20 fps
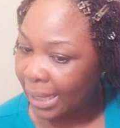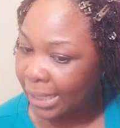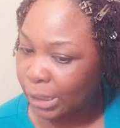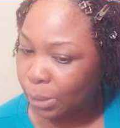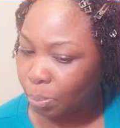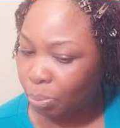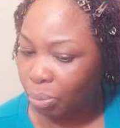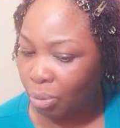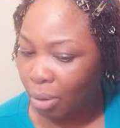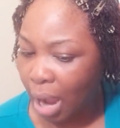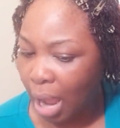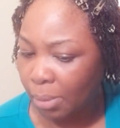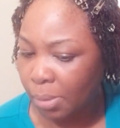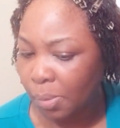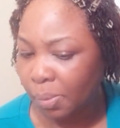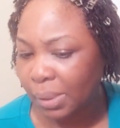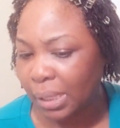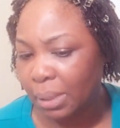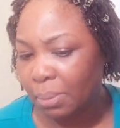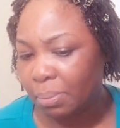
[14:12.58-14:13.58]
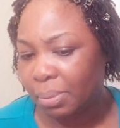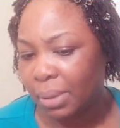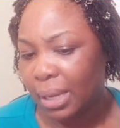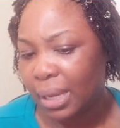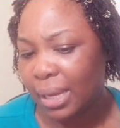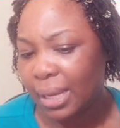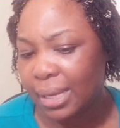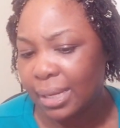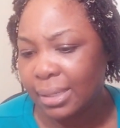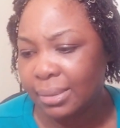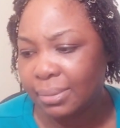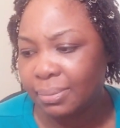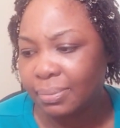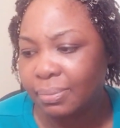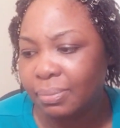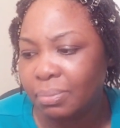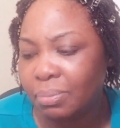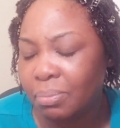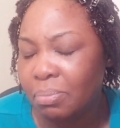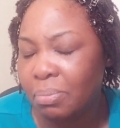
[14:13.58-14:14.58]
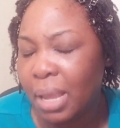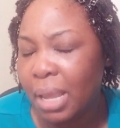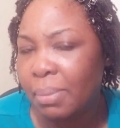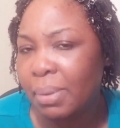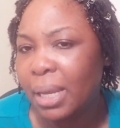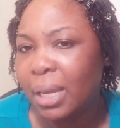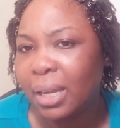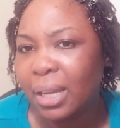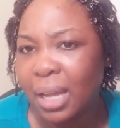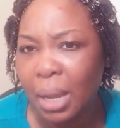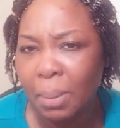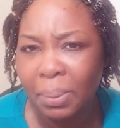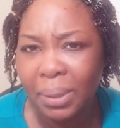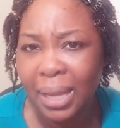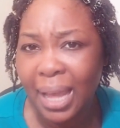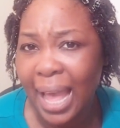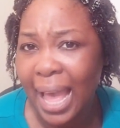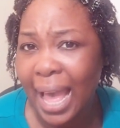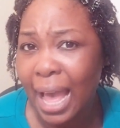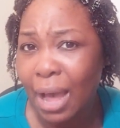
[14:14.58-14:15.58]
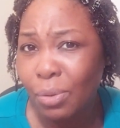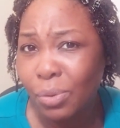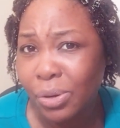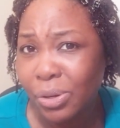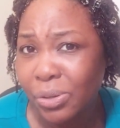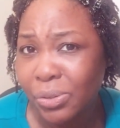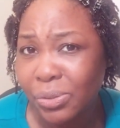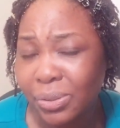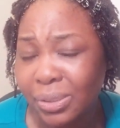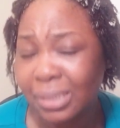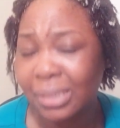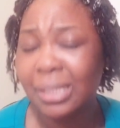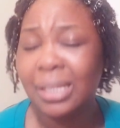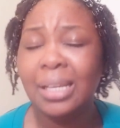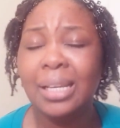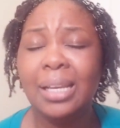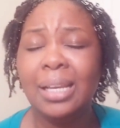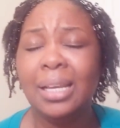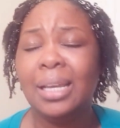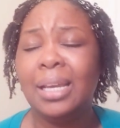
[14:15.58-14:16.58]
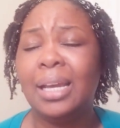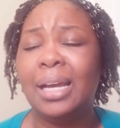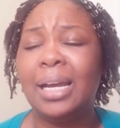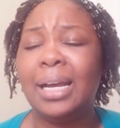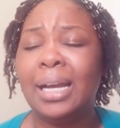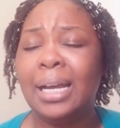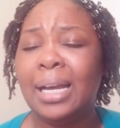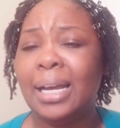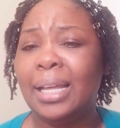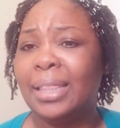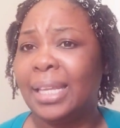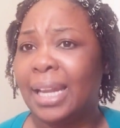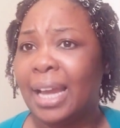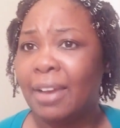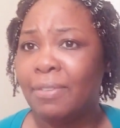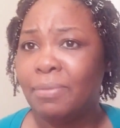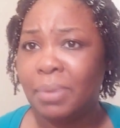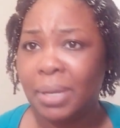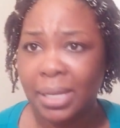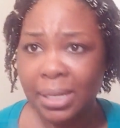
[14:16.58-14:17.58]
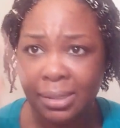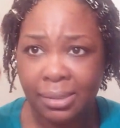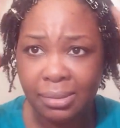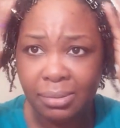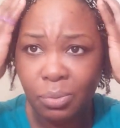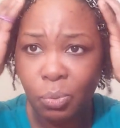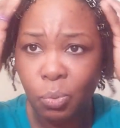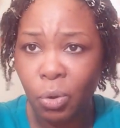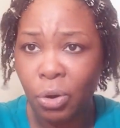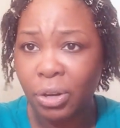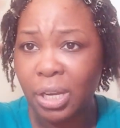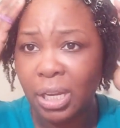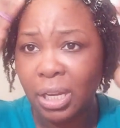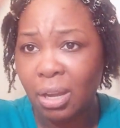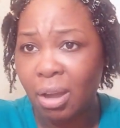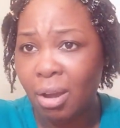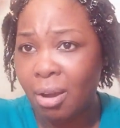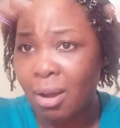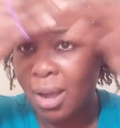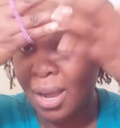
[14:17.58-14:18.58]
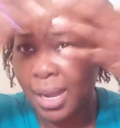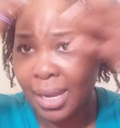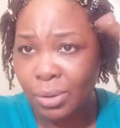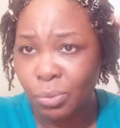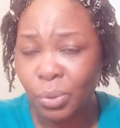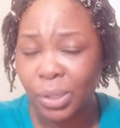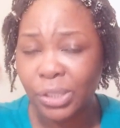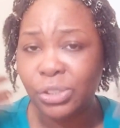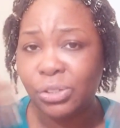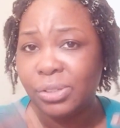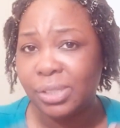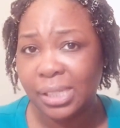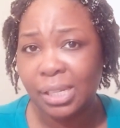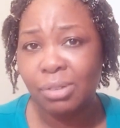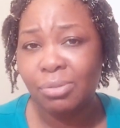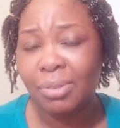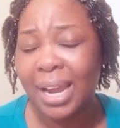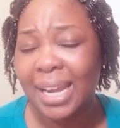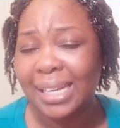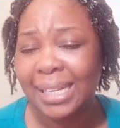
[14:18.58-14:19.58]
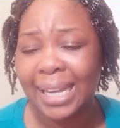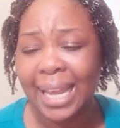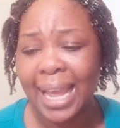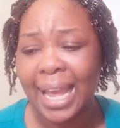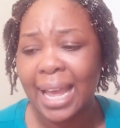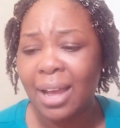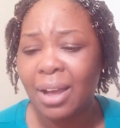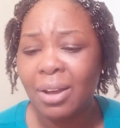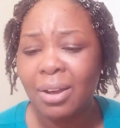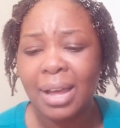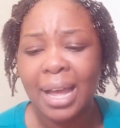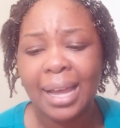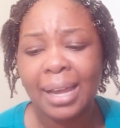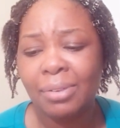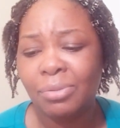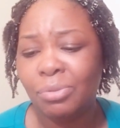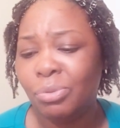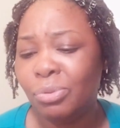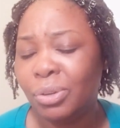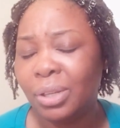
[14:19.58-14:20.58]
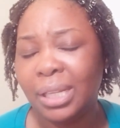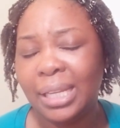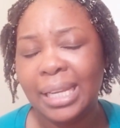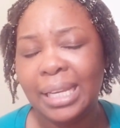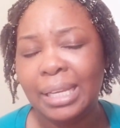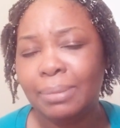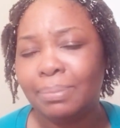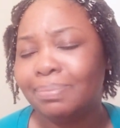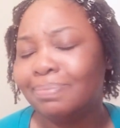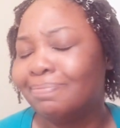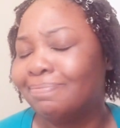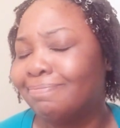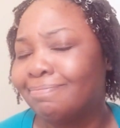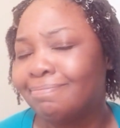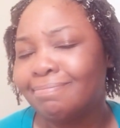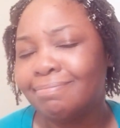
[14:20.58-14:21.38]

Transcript: It's probably been maybe a couple of hours that I've been working on what you see right now. I really